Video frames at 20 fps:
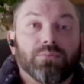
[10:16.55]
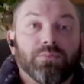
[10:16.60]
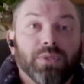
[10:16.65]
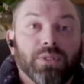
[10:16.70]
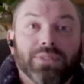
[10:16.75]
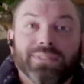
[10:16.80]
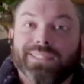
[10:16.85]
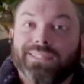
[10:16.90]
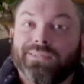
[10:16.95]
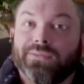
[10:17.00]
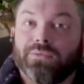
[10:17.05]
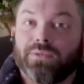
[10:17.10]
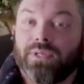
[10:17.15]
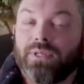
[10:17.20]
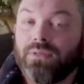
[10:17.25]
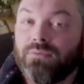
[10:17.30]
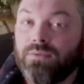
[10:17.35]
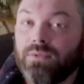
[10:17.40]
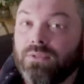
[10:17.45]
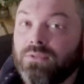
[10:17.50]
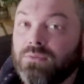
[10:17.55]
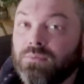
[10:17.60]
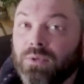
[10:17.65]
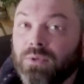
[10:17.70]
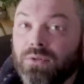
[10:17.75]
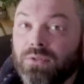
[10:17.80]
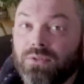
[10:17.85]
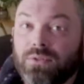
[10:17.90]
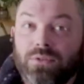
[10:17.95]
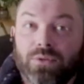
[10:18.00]
because I don't have the
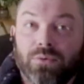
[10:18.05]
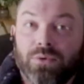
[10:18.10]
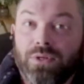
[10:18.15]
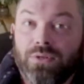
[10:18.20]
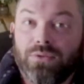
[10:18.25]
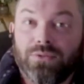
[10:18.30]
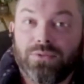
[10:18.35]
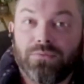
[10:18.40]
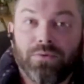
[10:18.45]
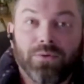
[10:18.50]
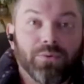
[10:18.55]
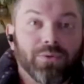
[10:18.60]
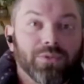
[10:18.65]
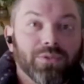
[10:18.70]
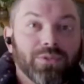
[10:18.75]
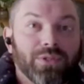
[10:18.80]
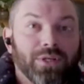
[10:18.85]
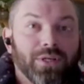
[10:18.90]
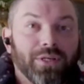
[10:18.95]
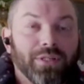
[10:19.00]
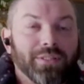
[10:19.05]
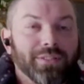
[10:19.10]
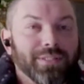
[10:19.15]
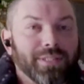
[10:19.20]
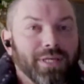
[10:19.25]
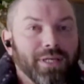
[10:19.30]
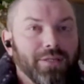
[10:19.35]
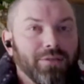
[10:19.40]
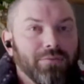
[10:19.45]
experience to know what else to focus on is kind